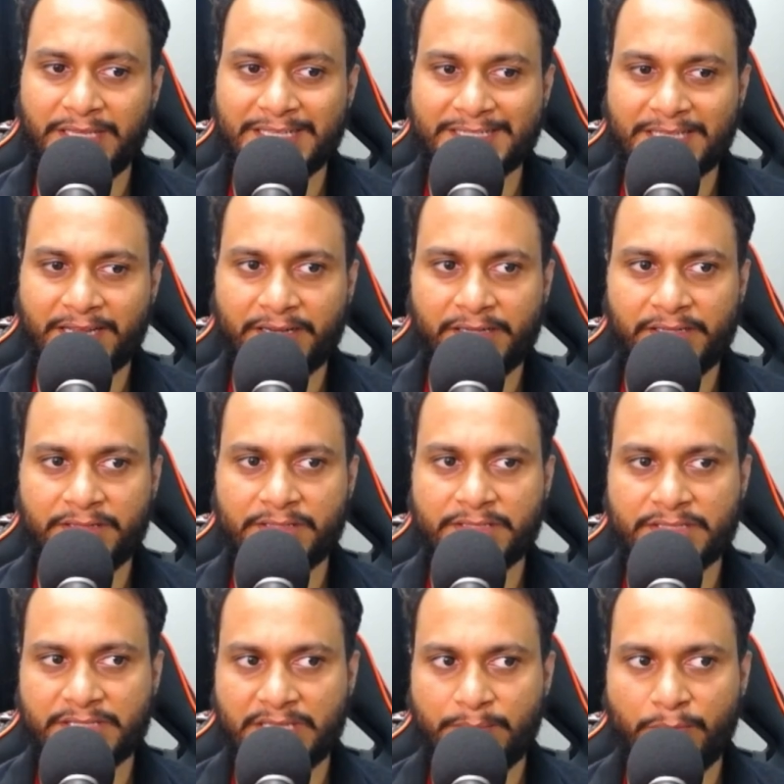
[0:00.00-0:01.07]
exactly the
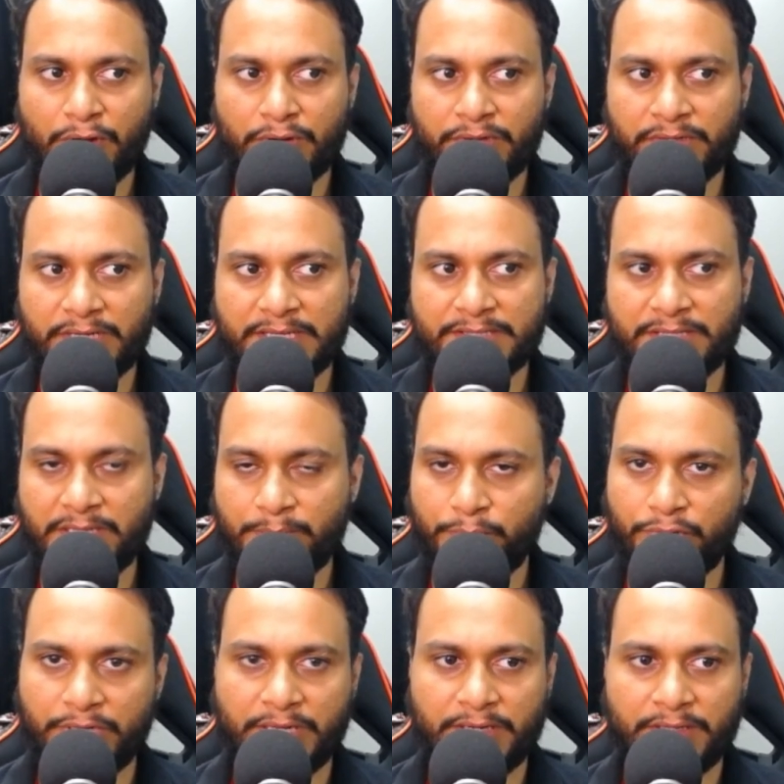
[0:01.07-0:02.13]
same order as the
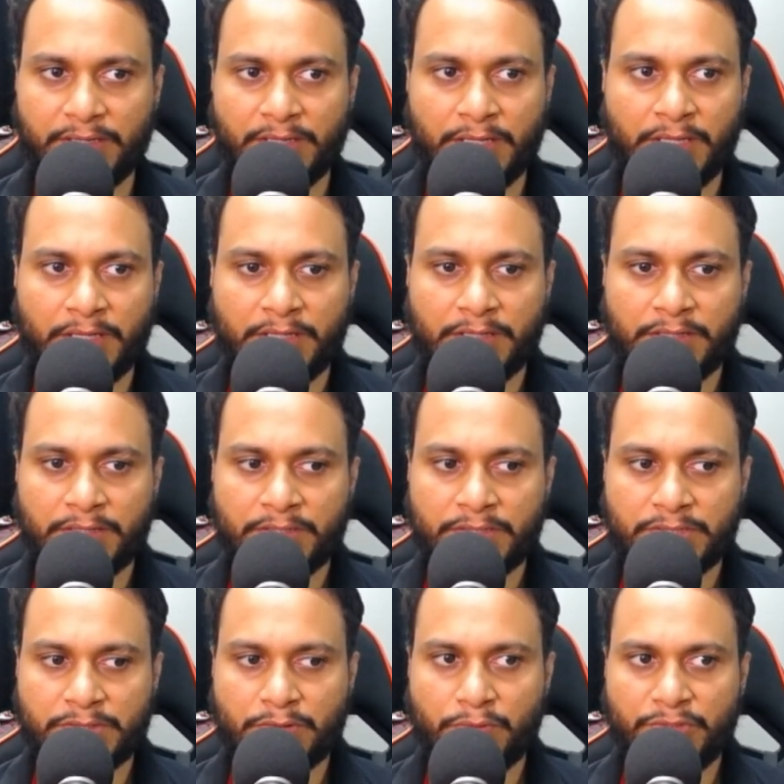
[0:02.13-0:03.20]
input array
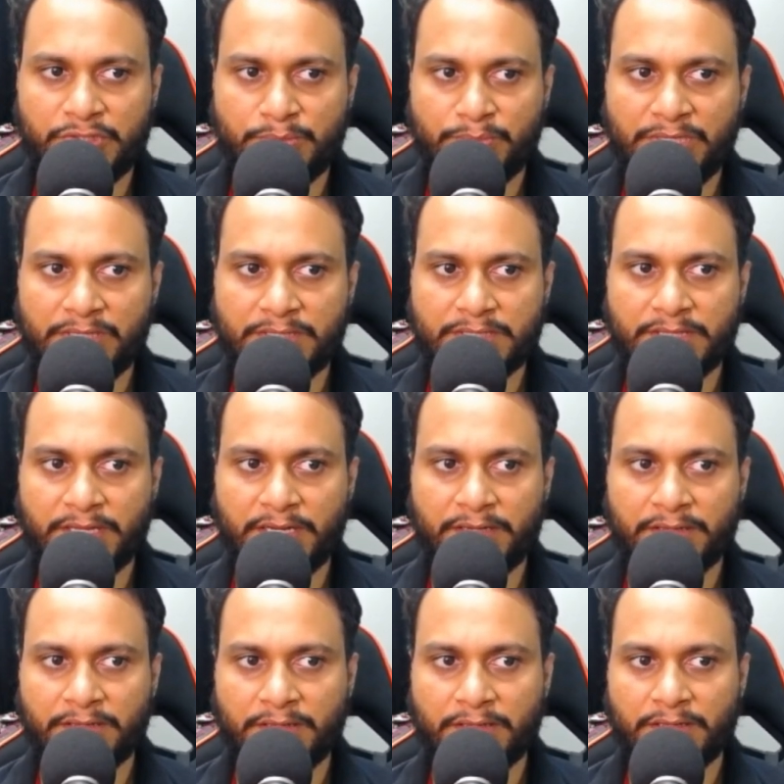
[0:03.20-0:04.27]
so which means that
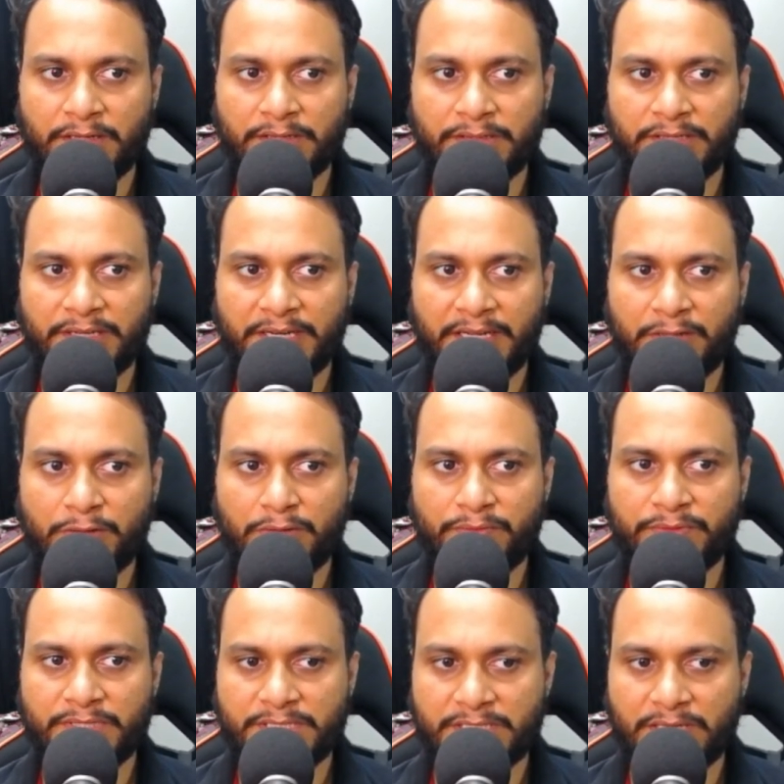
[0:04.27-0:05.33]
uh, the rank of
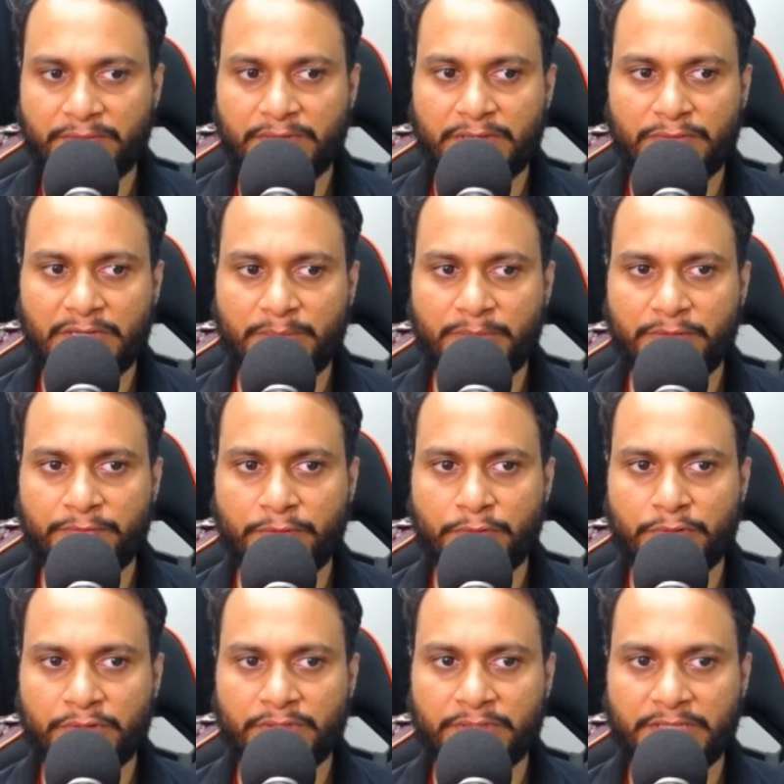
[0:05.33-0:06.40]
this 7 will be
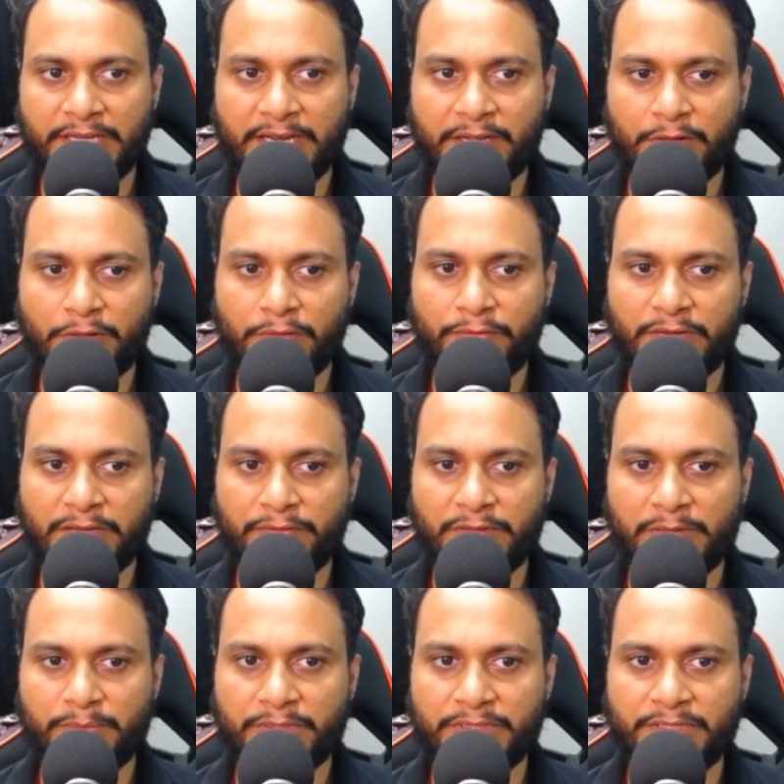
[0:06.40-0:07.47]
4, the rank of 5
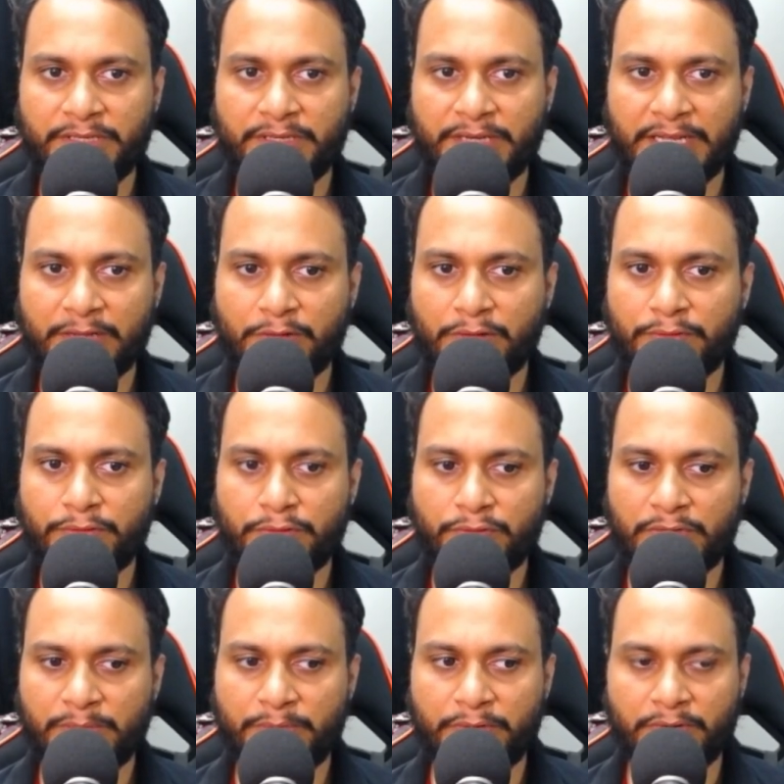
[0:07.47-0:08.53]
will be 3, rank of 2
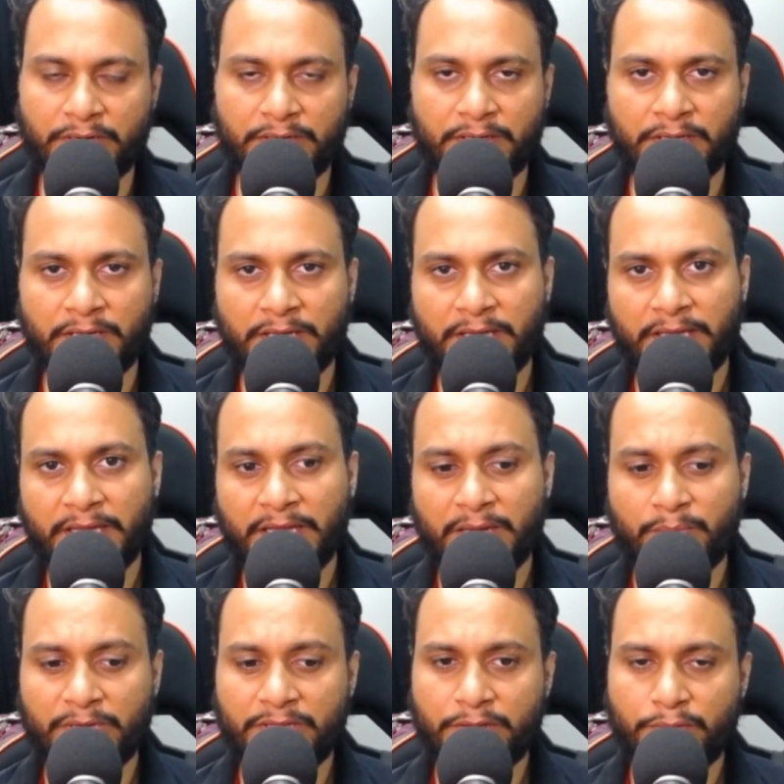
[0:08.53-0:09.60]
will be 1.
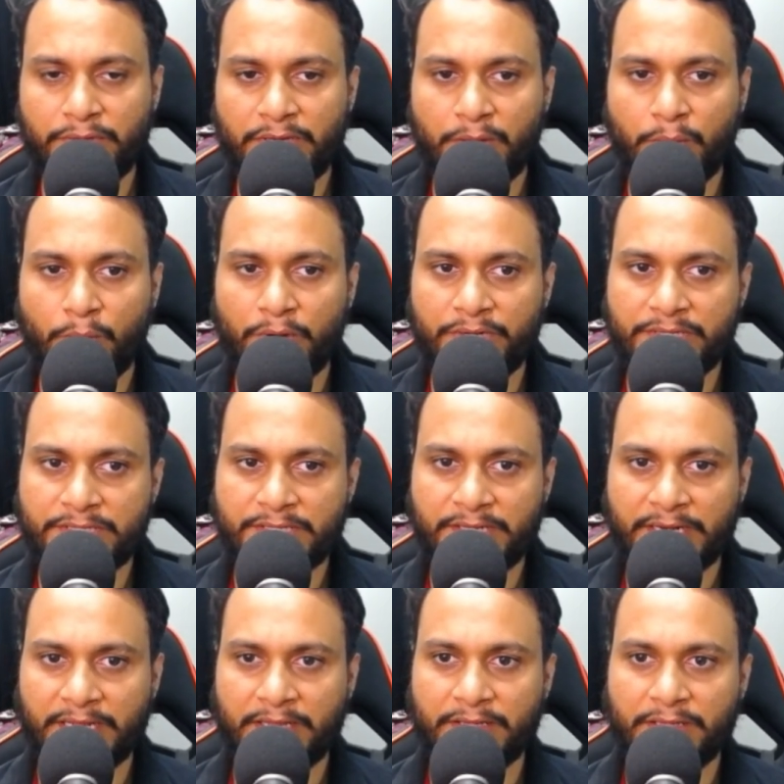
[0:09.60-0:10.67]
And by the way, what is a
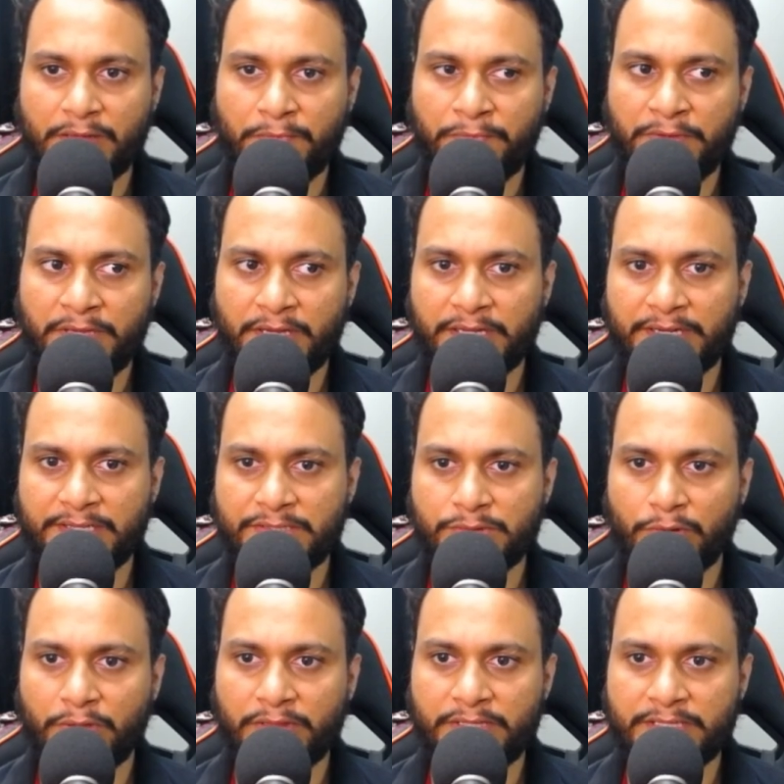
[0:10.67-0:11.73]
rank? If we arrange
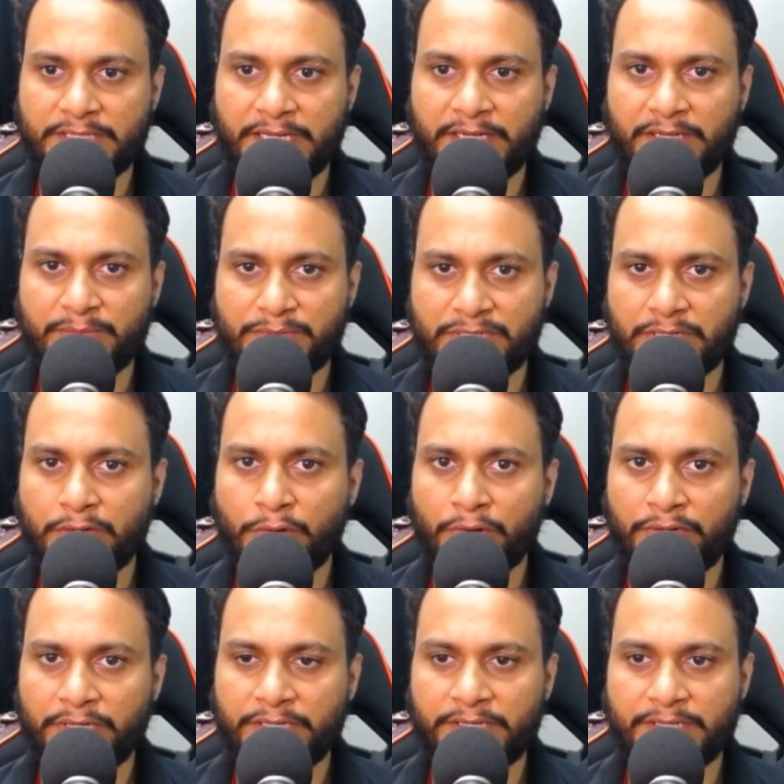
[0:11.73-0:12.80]
all these items in
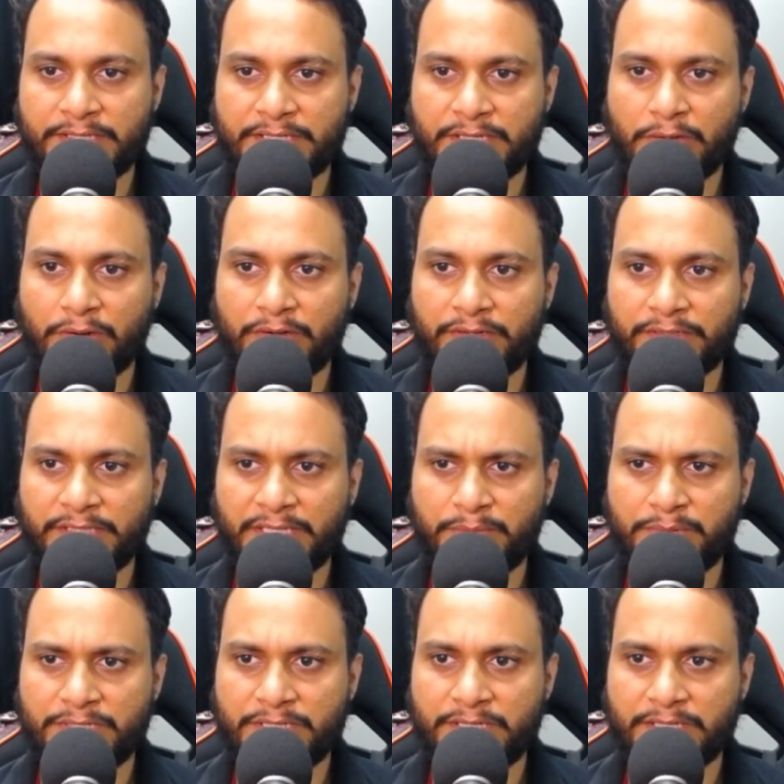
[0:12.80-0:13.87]
non-decreasing order, that
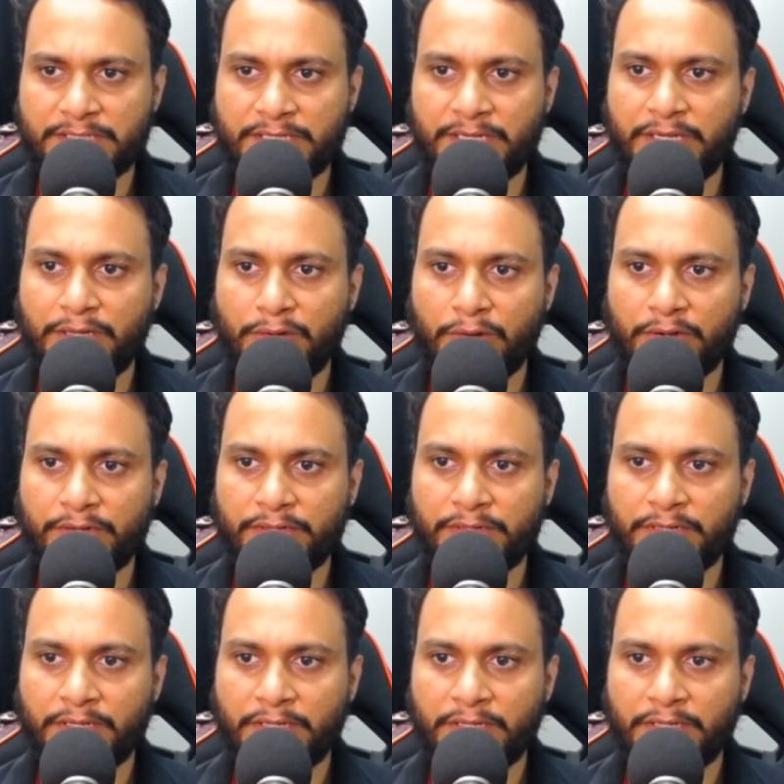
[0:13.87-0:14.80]
means in ascending order,